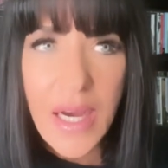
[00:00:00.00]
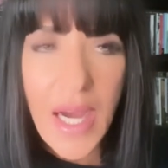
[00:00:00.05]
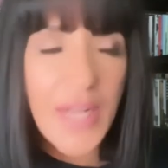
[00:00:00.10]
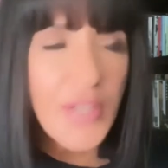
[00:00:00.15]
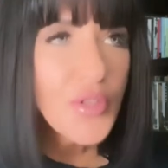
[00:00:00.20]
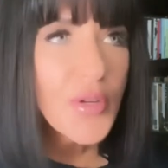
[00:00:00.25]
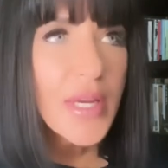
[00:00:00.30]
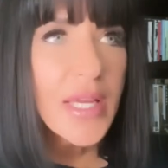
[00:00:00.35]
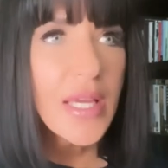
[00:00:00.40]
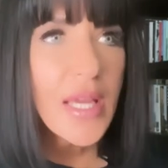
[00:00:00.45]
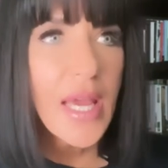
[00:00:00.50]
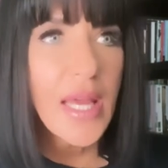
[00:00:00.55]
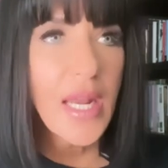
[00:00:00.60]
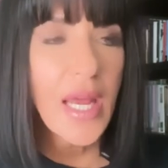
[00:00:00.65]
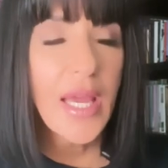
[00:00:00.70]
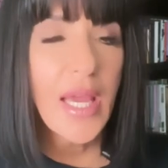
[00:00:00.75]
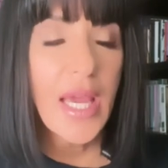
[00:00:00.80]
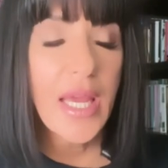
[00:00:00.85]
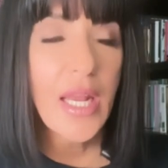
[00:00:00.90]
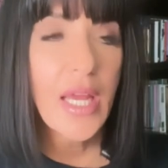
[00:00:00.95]
I drink, and
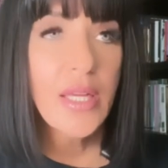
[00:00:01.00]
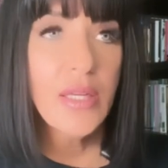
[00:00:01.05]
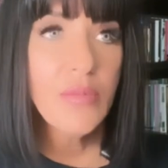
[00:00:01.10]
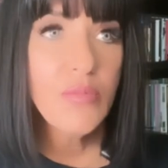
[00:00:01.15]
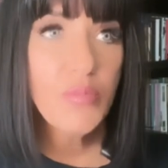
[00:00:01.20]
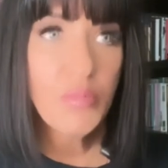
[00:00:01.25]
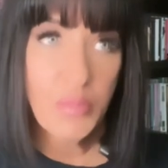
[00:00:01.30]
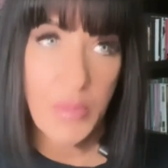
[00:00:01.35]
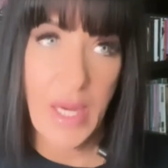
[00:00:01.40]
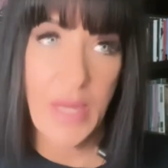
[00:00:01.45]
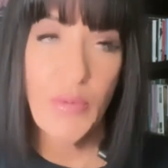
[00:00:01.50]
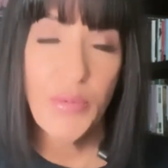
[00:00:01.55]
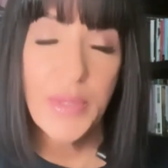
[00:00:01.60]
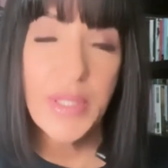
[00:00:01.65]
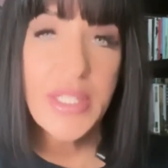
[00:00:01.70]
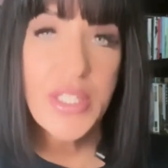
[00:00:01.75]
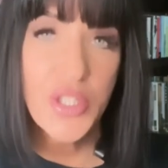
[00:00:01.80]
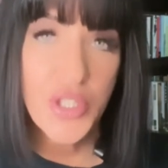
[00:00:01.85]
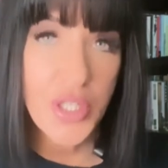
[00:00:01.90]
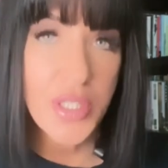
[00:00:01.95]
I and I I
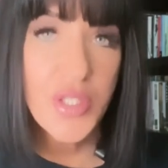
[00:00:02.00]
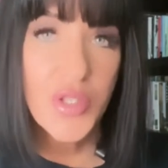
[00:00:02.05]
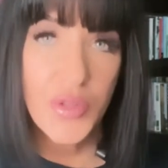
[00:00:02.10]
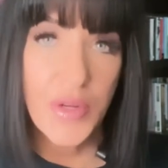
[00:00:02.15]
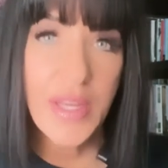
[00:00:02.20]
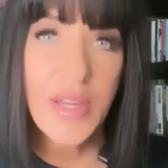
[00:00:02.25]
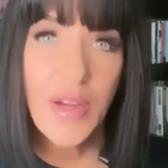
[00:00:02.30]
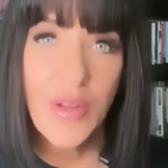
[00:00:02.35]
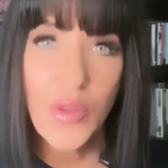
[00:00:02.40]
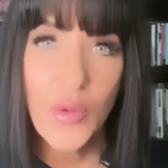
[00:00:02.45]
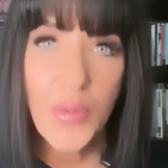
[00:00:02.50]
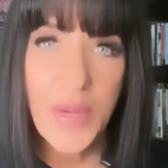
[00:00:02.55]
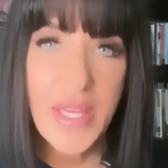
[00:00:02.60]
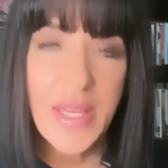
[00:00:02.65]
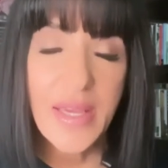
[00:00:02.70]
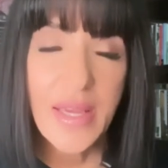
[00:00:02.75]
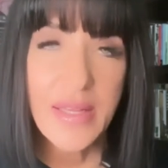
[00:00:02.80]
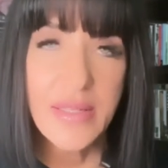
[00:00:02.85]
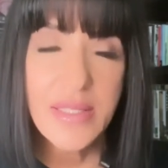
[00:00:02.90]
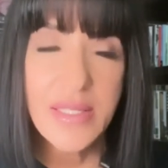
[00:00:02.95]
really just drink on the
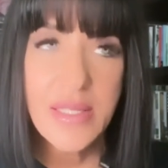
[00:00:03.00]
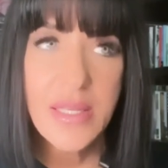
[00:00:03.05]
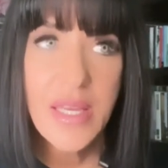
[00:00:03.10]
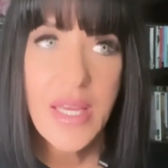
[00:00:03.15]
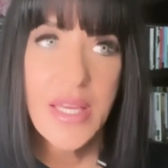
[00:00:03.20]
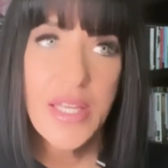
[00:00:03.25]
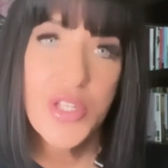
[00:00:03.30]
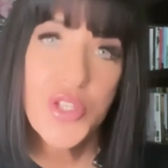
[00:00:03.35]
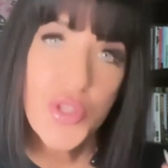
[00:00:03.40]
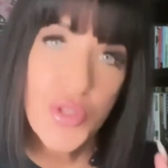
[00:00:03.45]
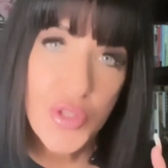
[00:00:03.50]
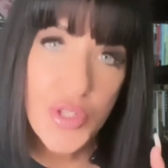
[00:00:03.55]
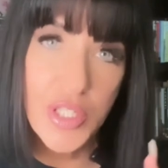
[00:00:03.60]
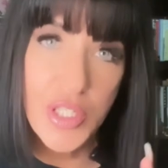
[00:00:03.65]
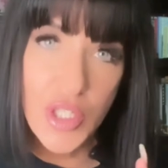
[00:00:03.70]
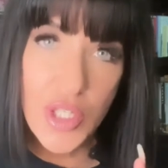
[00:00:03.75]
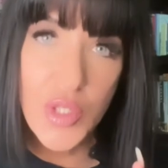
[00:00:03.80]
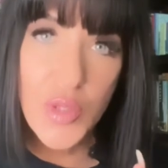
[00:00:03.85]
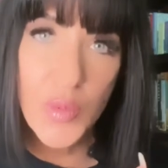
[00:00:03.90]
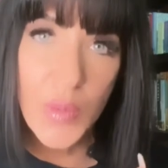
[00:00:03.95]
weekends. It's
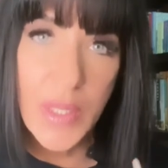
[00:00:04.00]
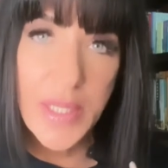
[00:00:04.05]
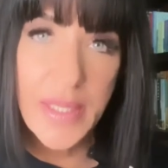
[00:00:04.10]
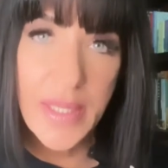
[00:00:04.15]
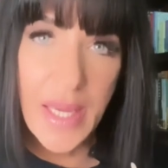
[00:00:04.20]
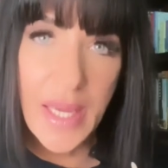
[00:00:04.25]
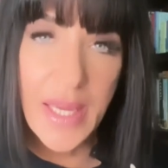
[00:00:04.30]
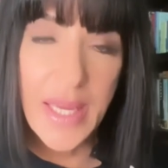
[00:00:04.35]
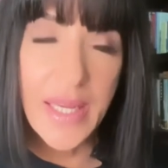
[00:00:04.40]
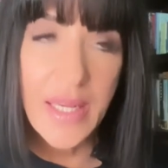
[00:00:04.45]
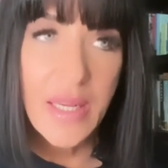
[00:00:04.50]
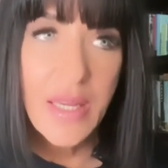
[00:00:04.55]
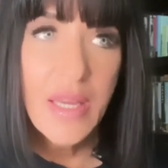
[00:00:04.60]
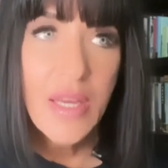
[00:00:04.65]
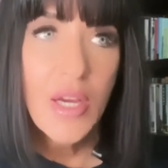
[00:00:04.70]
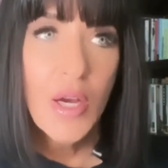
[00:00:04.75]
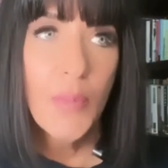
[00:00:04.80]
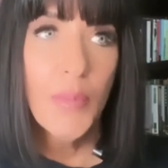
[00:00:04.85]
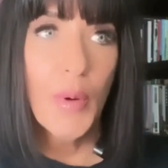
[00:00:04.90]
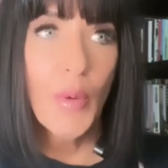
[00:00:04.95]
usually just one night.
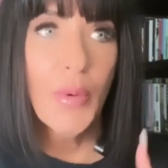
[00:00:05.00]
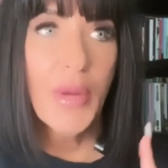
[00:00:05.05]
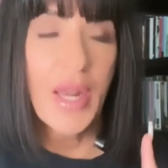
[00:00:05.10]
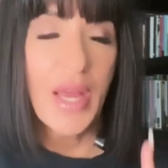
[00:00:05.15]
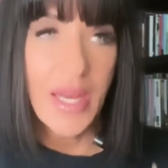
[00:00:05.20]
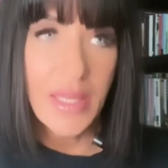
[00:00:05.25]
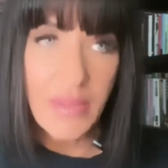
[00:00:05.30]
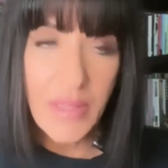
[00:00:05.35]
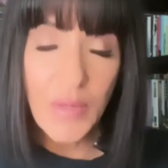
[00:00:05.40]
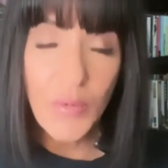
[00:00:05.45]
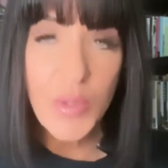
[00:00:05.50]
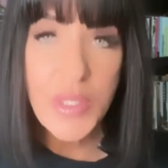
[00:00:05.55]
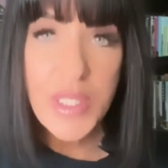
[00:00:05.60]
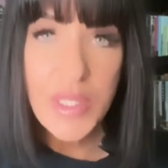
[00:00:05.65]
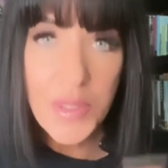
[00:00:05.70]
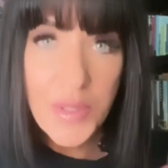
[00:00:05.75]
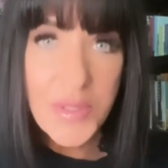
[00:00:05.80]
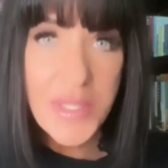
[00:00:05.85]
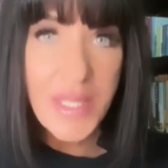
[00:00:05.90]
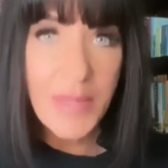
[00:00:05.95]
But when I was
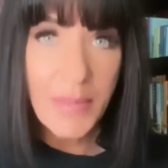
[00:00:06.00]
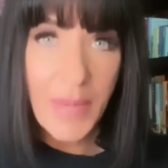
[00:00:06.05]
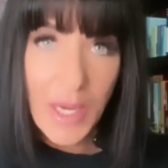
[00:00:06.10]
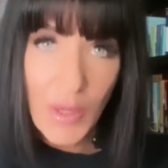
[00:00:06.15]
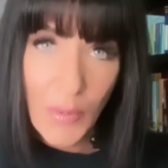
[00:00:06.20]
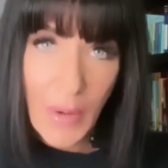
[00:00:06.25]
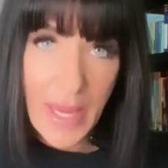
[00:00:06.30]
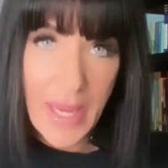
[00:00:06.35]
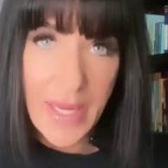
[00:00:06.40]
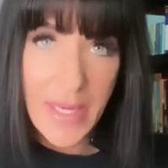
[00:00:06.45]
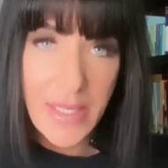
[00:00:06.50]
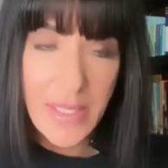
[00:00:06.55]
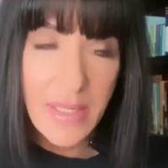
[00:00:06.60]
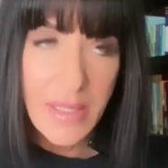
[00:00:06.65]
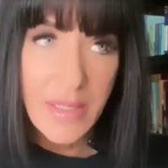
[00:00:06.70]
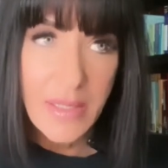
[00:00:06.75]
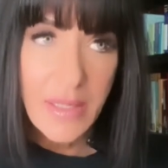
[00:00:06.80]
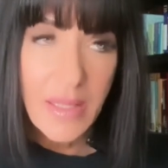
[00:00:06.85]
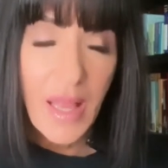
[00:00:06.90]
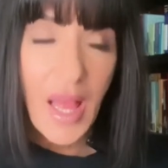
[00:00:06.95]
losing my weight,
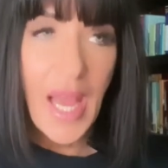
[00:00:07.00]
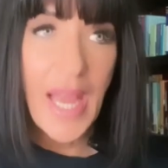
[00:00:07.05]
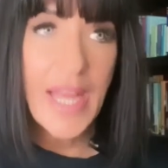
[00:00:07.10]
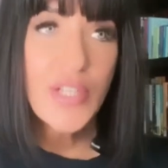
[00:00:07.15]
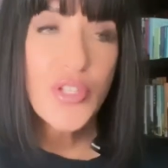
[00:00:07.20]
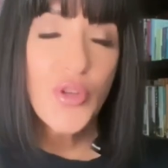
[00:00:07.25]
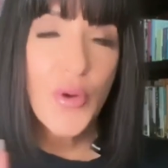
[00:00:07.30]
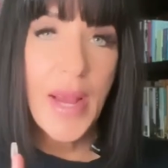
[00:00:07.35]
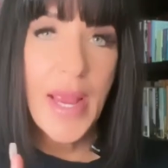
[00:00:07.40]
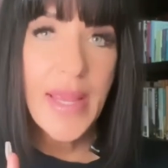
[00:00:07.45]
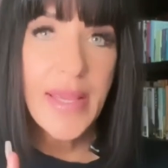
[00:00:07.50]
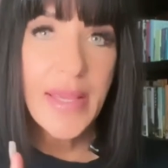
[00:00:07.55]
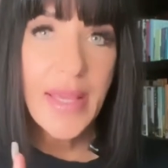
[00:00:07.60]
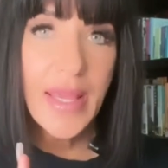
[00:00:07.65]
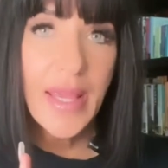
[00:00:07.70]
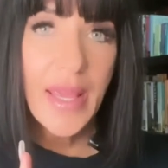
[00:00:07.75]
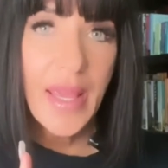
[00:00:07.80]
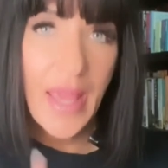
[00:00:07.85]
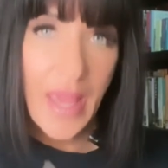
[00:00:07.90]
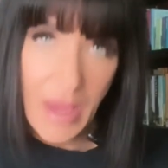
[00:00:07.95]
I drank
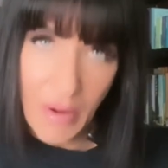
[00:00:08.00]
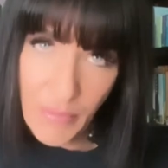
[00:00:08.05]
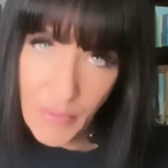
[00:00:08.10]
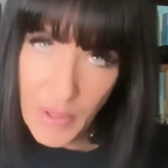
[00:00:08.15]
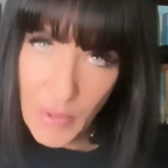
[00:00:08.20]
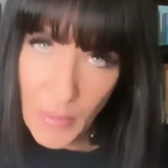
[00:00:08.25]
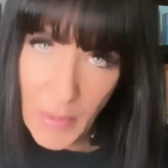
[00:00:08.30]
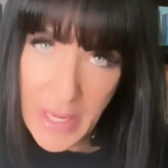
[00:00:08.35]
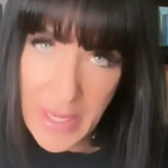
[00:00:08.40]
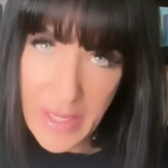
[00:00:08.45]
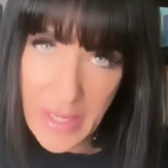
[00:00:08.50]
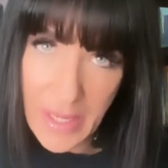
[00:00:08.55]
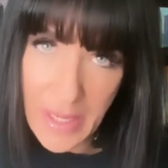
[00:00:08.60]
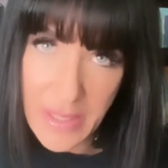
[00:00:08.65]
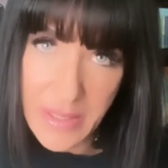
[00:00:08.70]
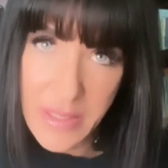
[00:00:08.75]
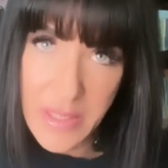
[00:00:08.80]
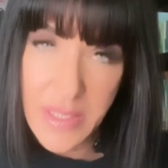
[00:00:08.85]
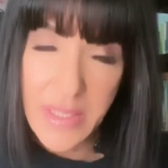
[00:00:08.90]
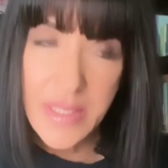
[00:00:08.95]
every
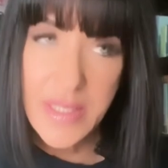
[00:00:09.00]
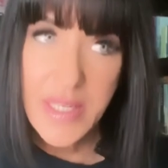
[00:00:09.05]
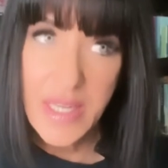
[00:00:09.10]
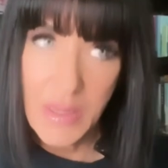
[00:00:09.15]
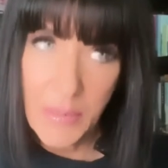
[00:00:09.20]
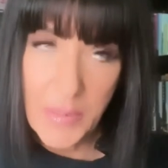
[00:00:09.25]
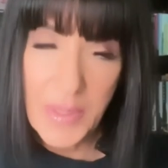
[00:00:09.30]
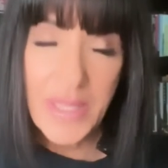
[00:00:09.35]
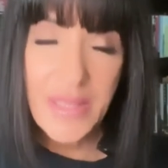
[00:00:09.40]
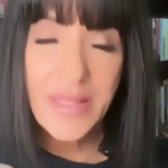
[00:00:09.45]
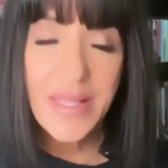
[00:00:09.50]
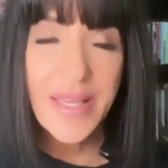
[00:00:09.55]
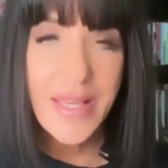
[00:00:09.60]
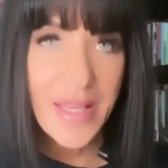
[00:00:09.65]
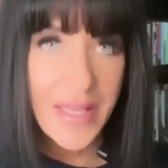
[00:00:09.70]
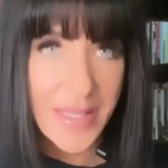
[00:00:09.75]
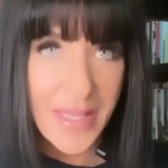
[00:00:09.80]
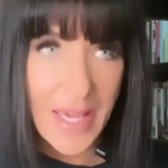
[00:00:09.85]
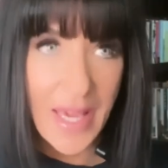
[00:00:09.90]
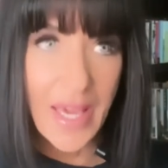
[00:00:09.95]
weekend, typically
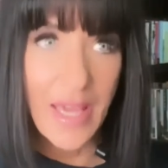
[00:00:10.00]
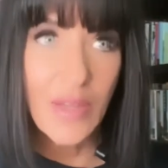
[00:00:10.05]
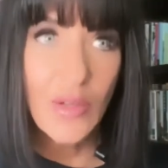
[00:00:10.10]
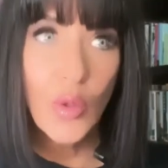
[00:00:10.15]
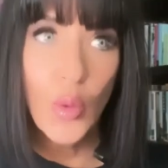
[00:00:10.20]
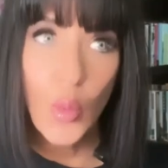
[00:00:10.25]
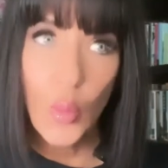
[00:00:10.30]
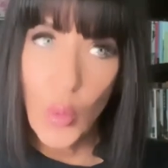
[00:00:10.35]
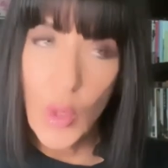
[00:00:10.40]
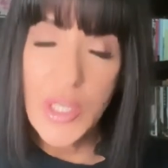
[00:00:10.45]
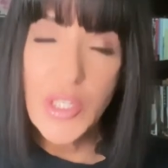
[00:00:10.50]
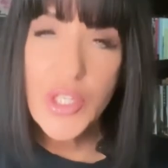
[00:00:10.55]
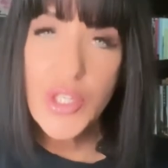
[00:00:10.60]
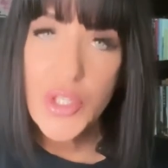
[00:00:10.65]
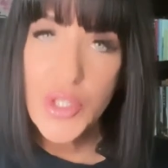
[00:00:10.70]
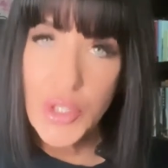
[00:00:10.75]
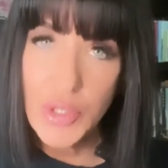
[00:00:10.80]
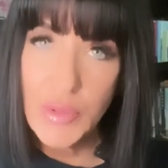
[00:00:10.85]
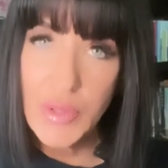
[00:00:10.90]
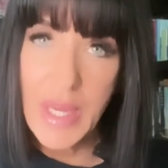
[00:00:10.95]
again one to
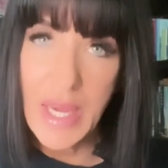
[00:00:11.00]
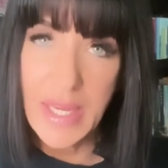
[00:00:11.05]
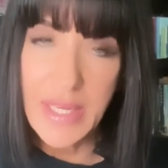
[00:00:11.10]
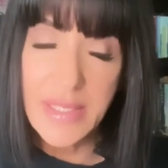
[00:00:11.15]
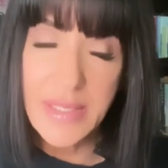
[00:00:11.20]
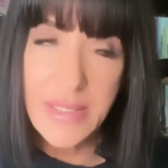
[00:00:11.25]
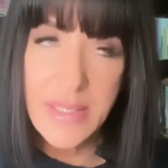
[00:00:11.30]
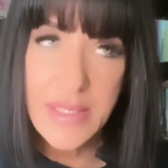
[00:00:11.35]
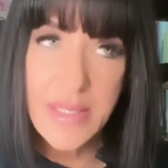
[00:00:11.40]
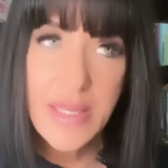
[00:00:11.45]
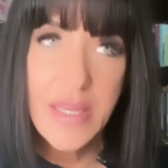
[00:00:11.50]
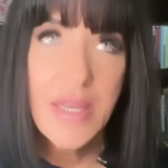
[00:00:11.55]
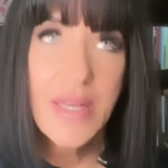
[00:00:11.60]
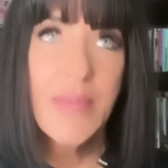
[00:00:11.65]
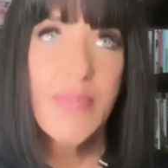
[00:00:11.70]
two nights.